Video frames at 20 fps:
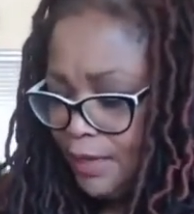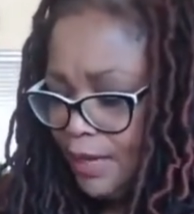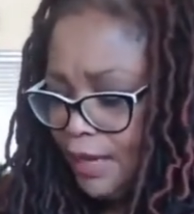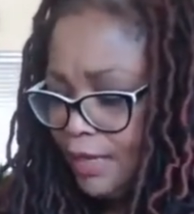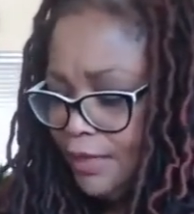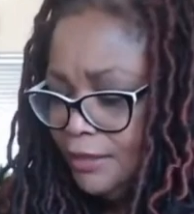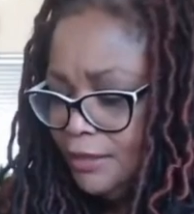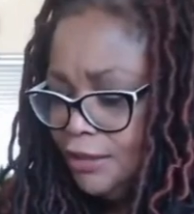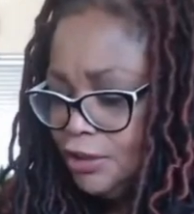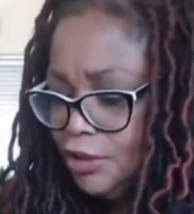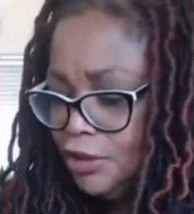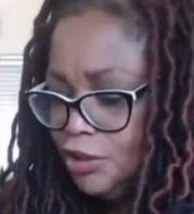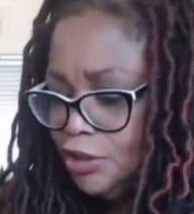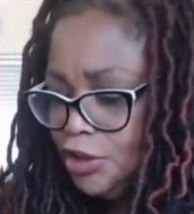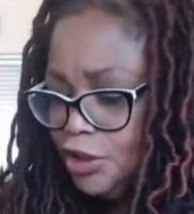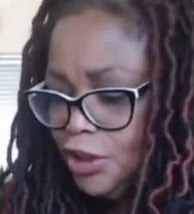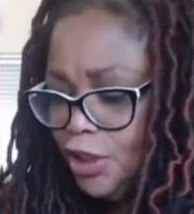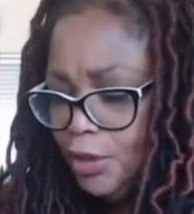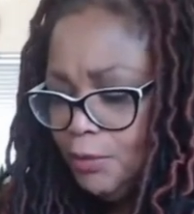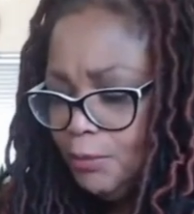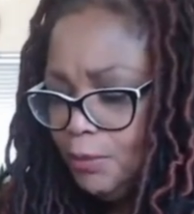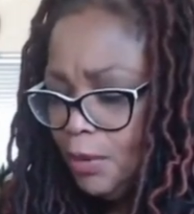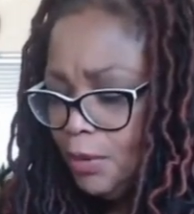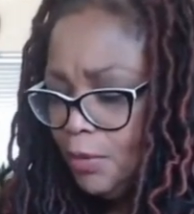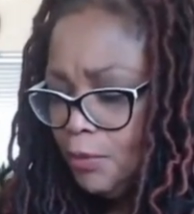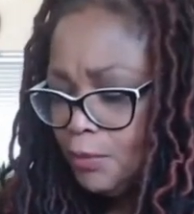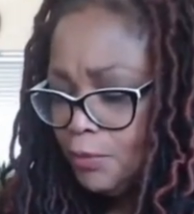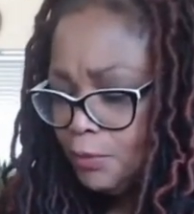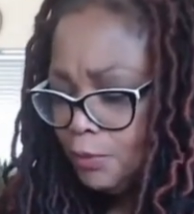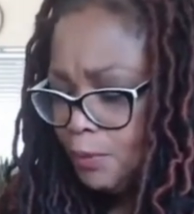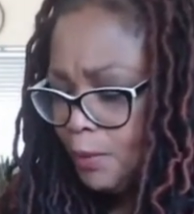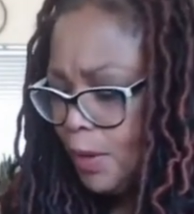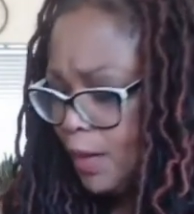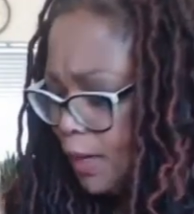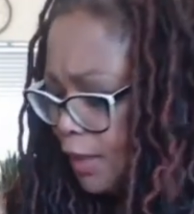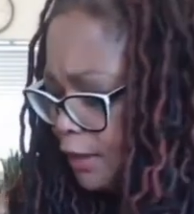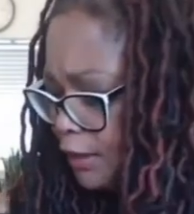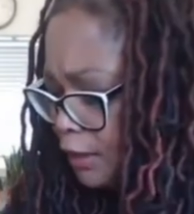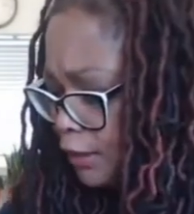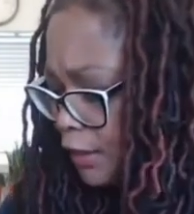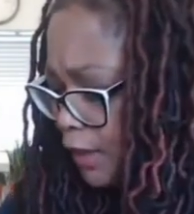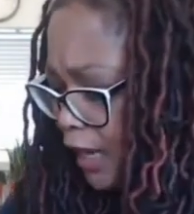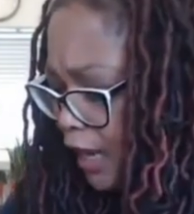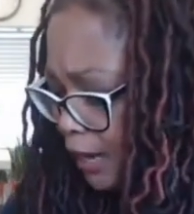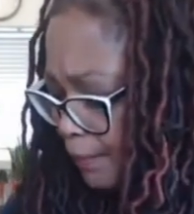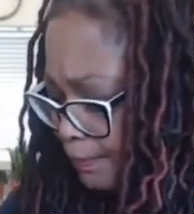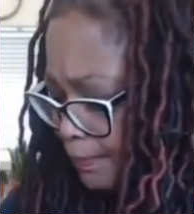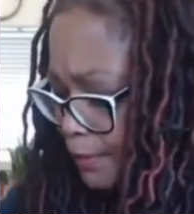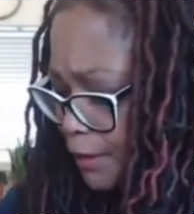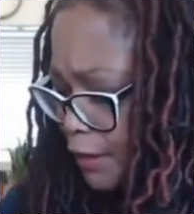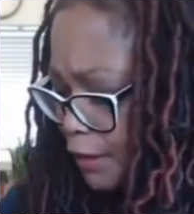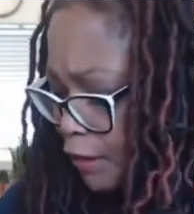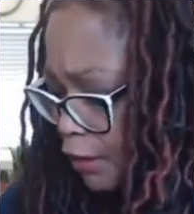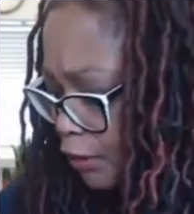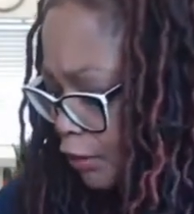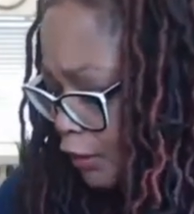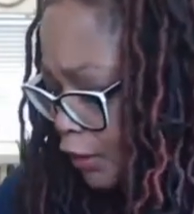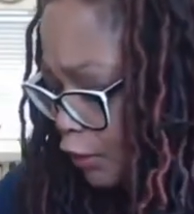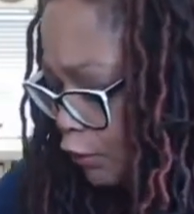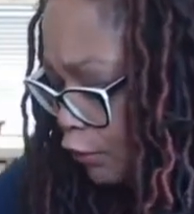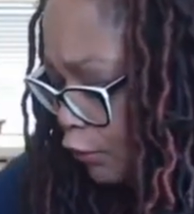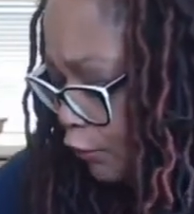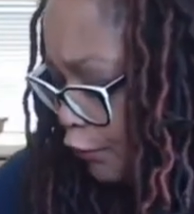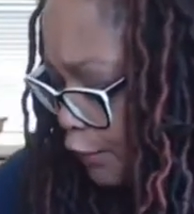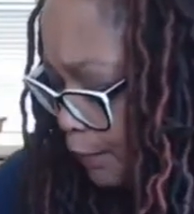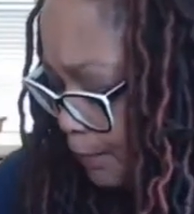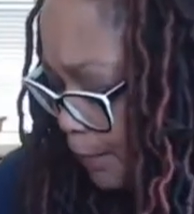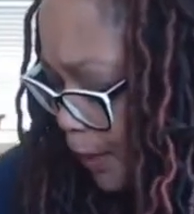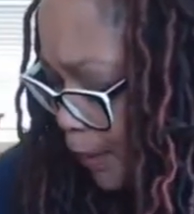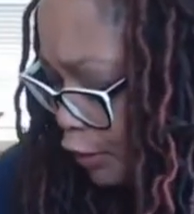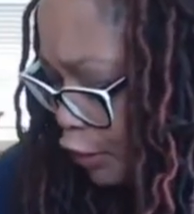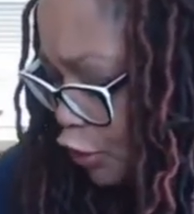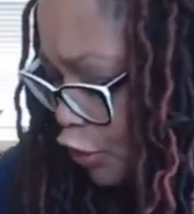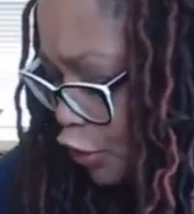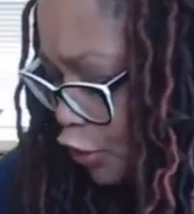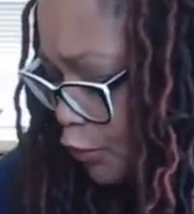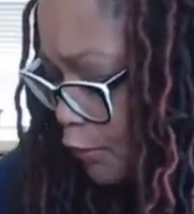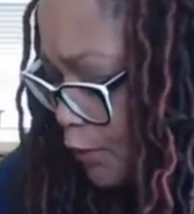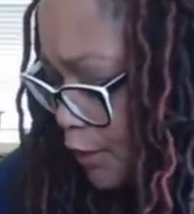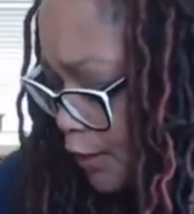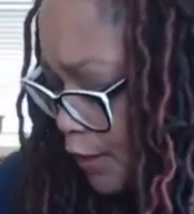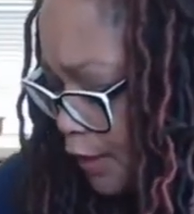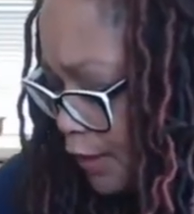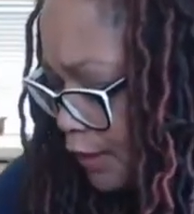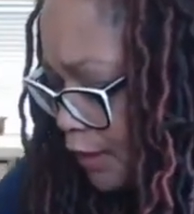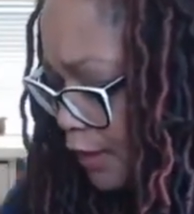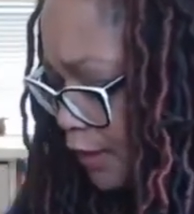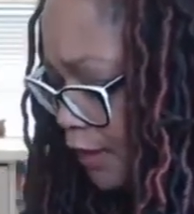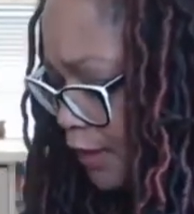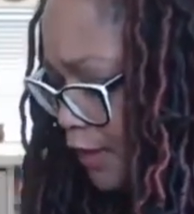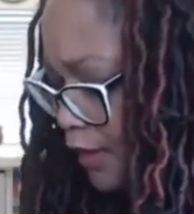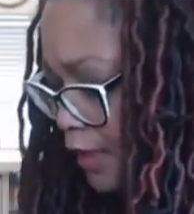And do you know what? What I absolutely love about juicing